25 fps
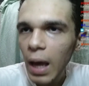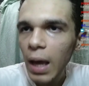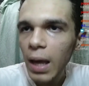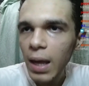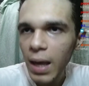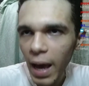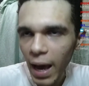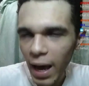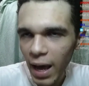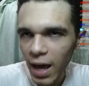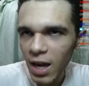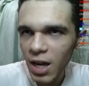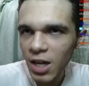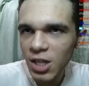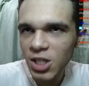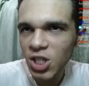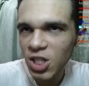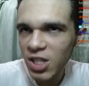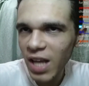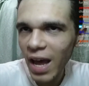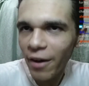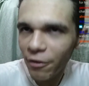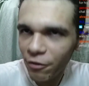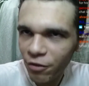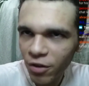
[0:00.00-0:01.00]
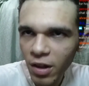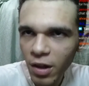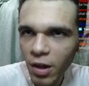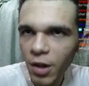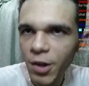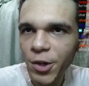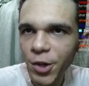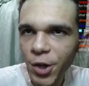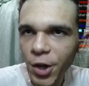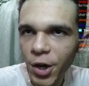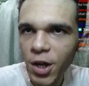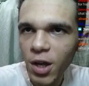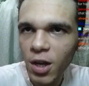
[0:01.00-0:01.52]
yeah, it is definitely an
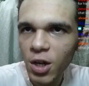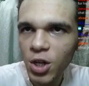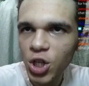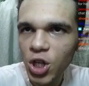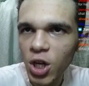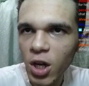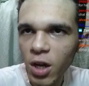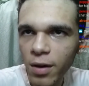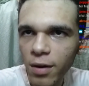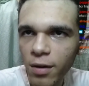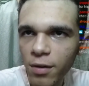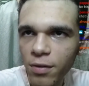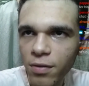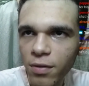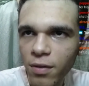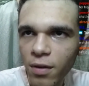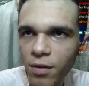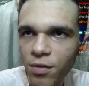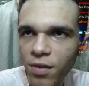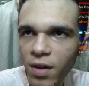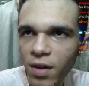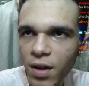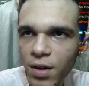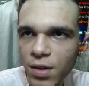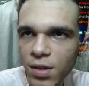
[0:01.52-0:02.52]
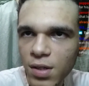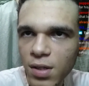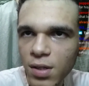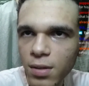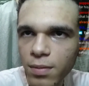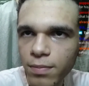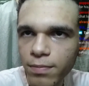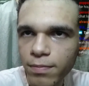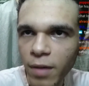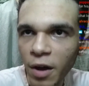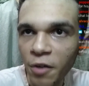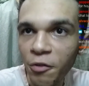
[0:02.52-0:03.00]
unlucky chain of events.